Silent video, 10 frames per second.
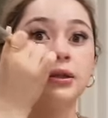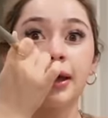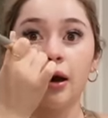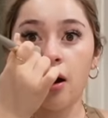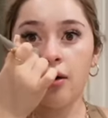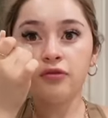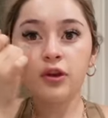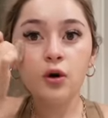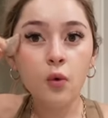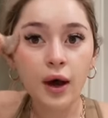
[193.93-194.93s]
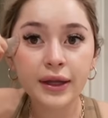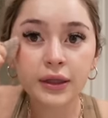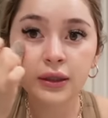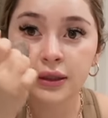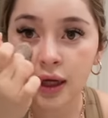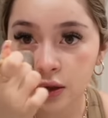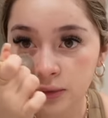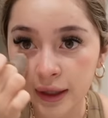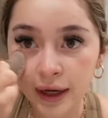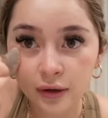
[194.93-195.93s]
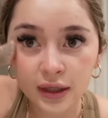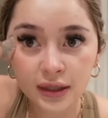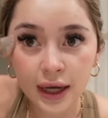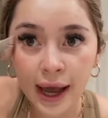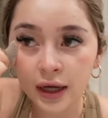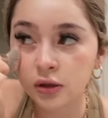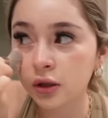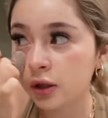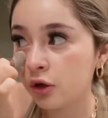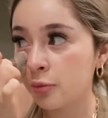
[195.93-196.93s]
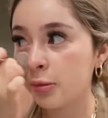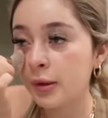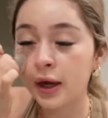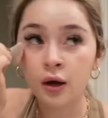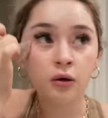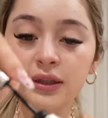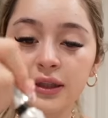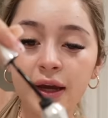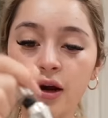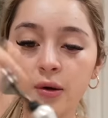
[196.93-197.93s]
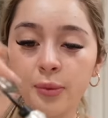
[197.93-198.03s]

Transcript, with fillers: is like awfully quiet in this house right now and it's actually creeping me out. Set our